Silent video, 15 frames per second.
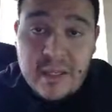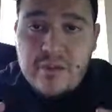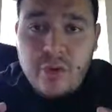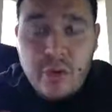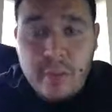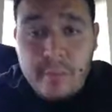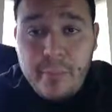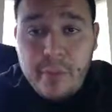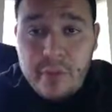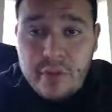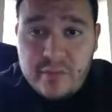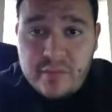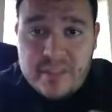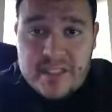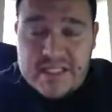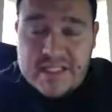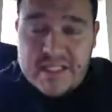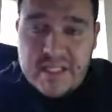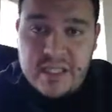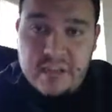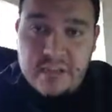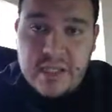So the point of this
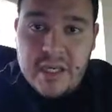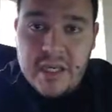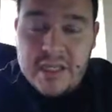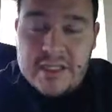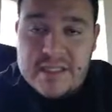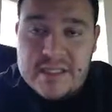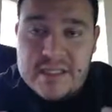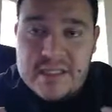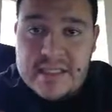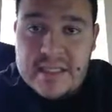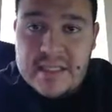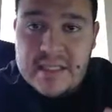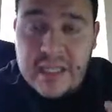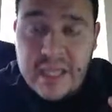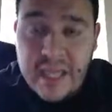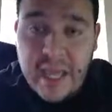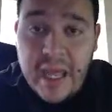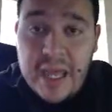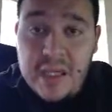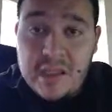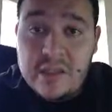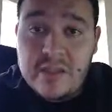game, guys, is that the
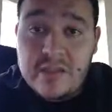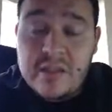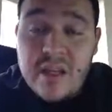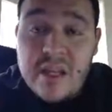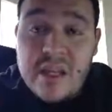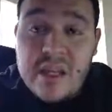cannons